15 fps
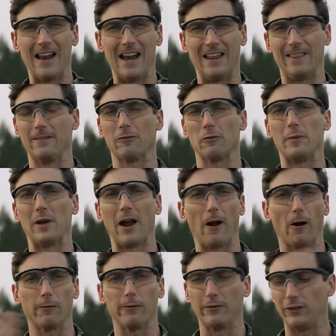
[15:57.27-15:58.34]
Anything from your A
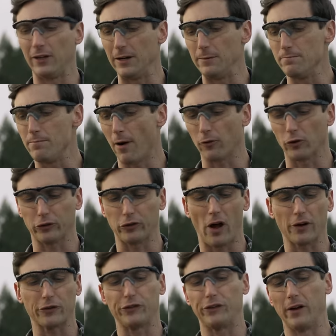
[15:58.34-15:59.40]
R fifteen buffer
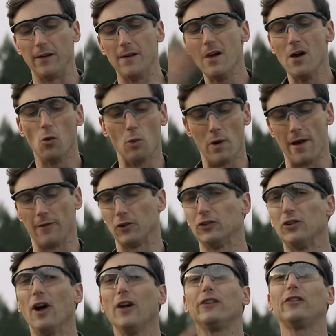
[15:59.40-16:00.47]
stocks to whatever.
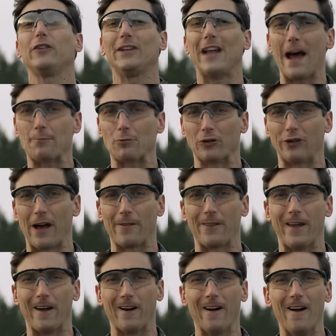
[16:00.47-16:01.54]
Tons of adapters out
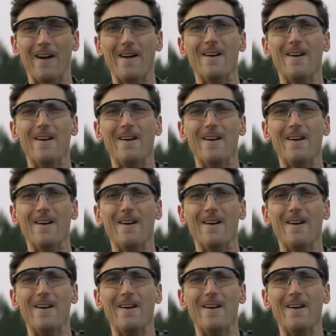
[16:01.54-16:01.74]
there.